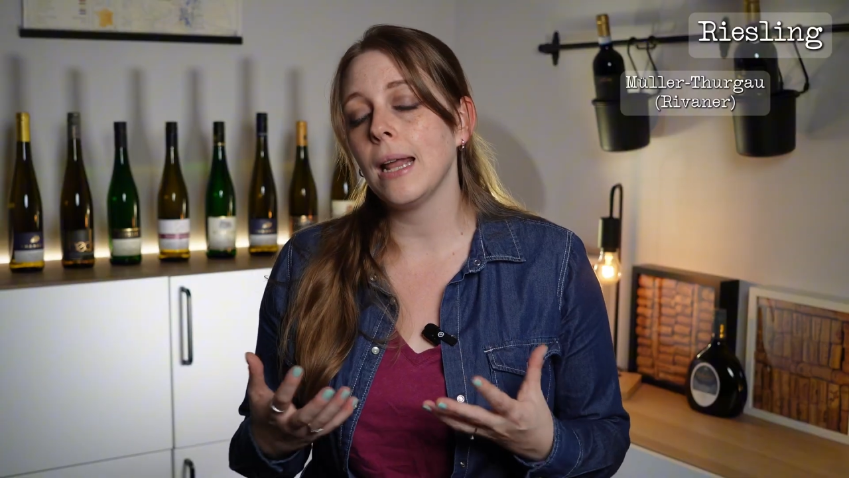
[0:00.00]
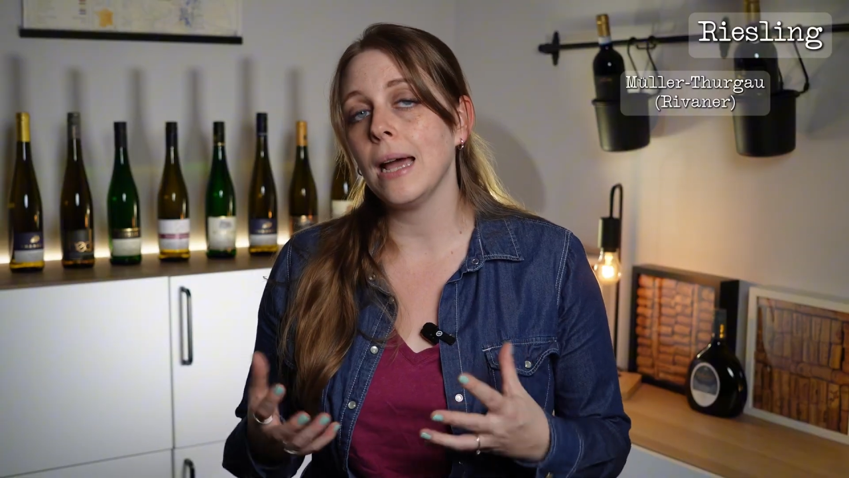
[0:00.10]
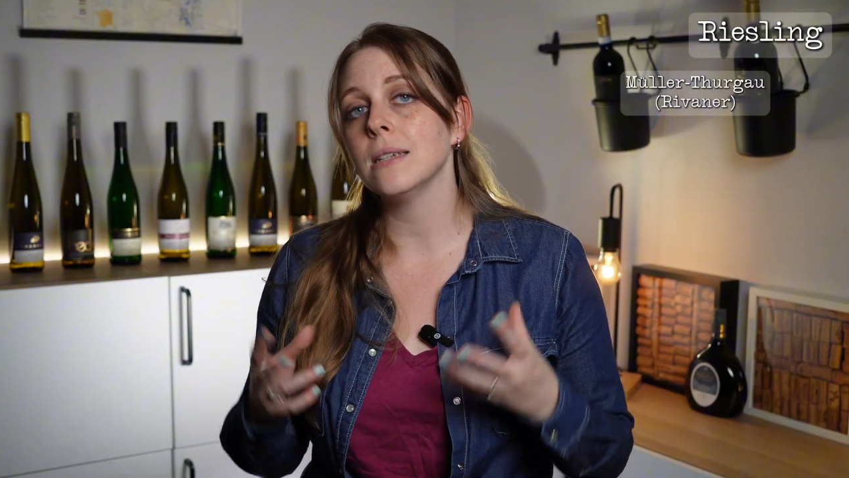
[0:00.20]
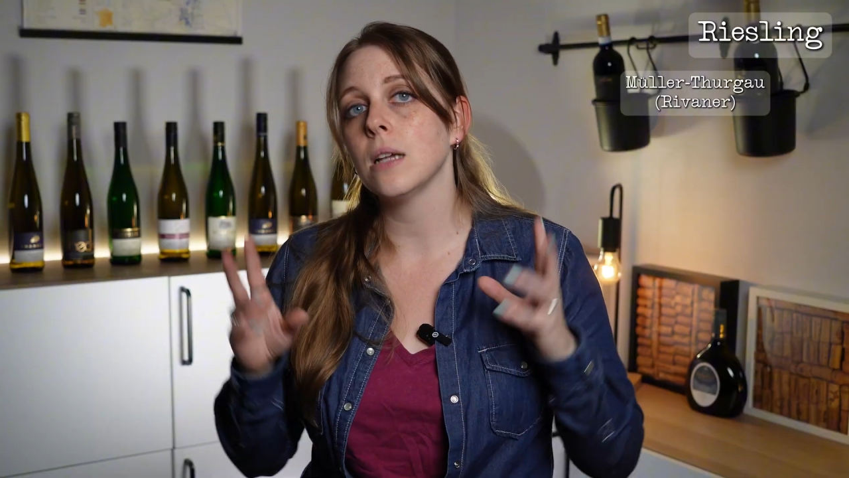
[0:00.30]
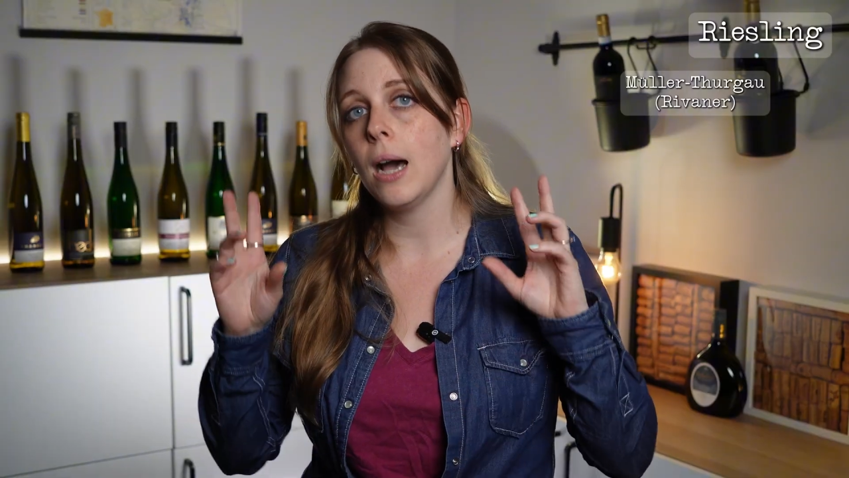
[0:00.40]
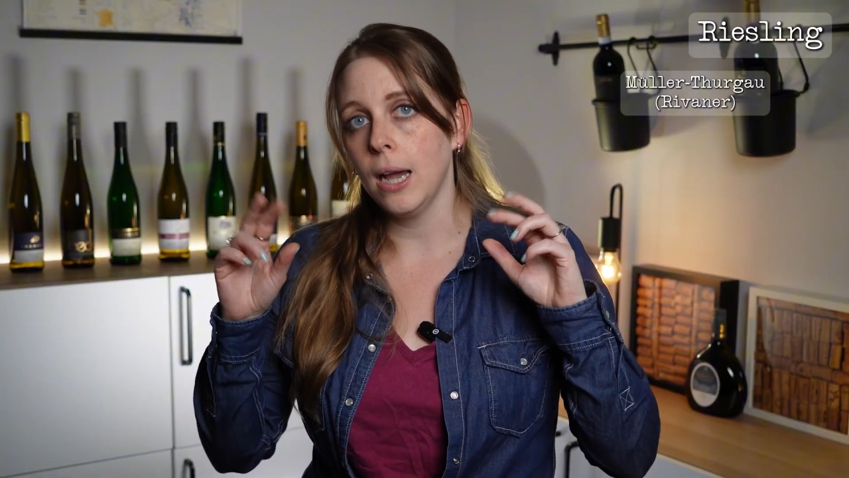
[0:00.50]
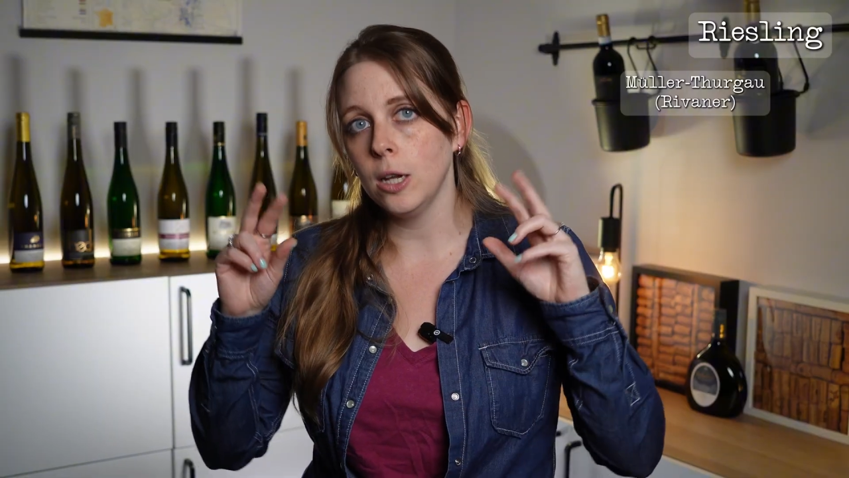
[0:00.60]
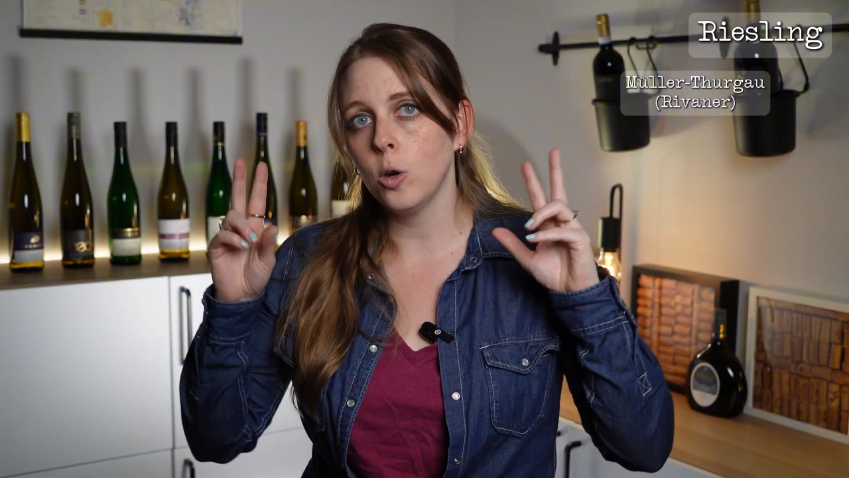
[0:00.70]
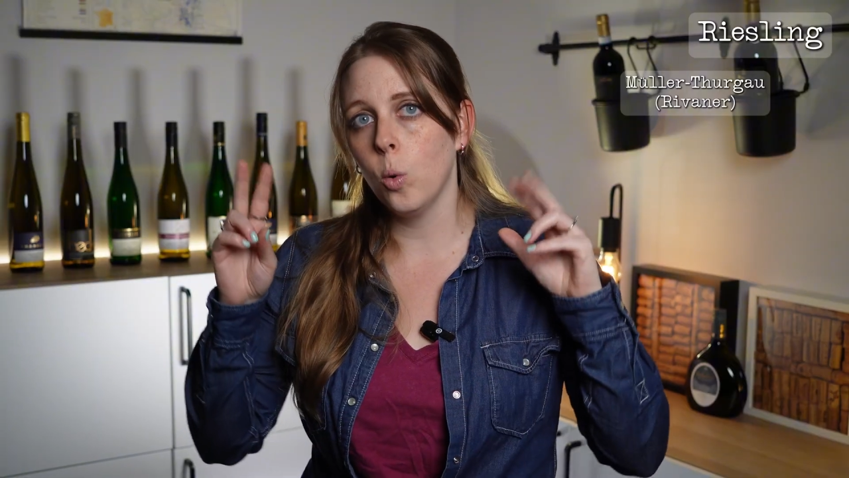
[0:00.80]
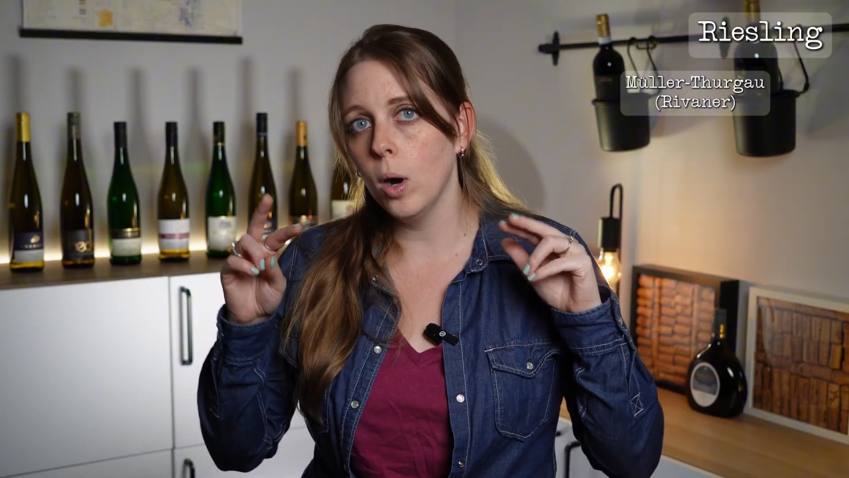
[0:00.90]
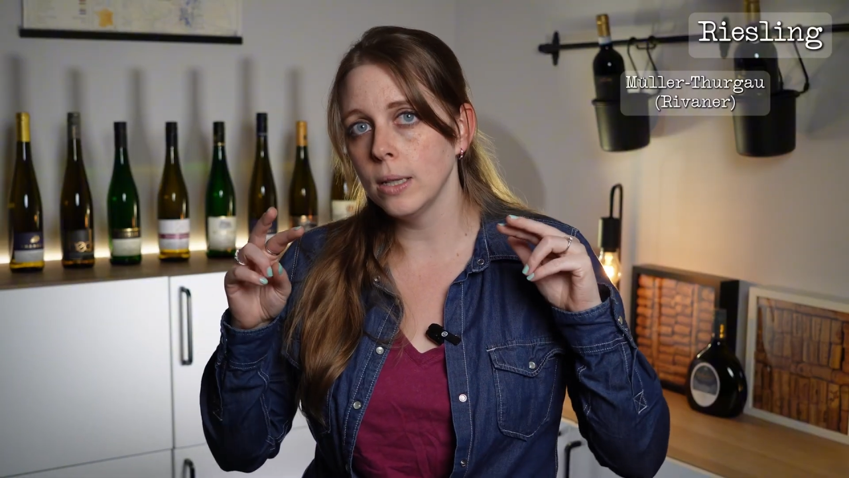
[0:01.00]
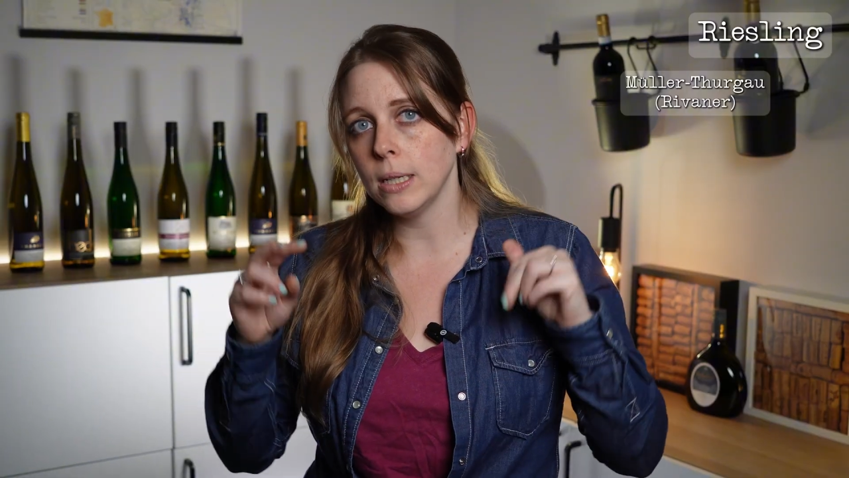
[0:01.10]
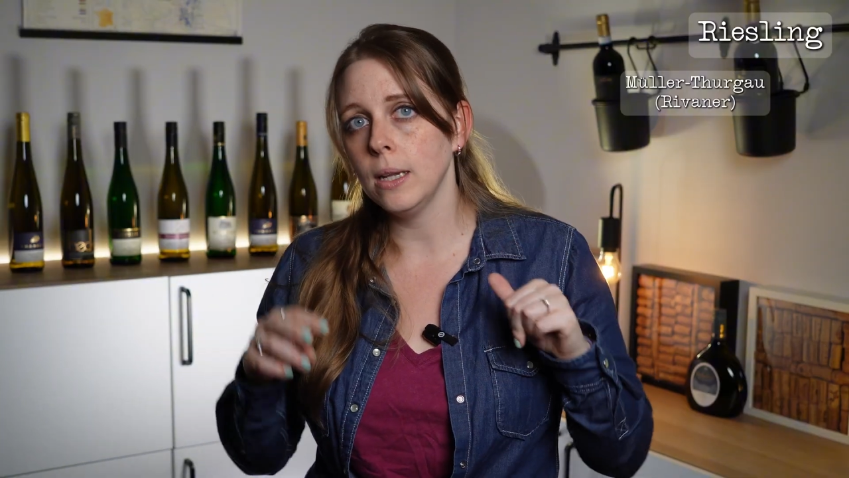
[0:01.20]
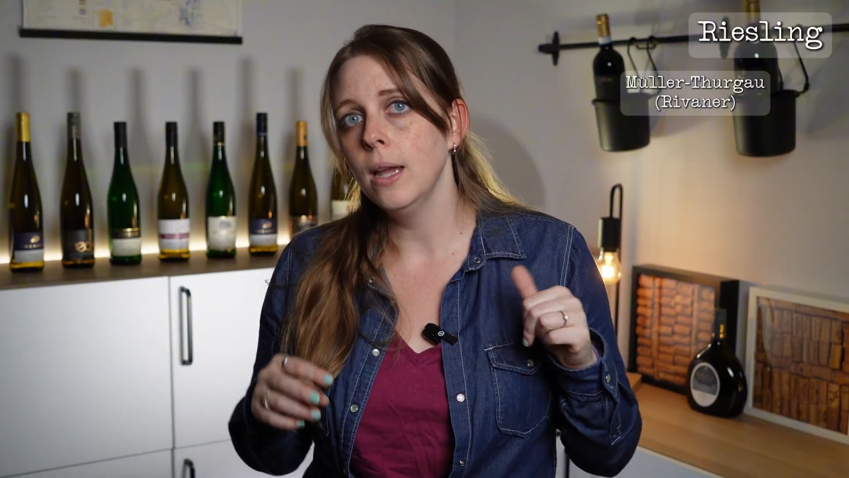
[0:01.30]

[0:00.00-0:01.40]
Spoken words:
as high quality,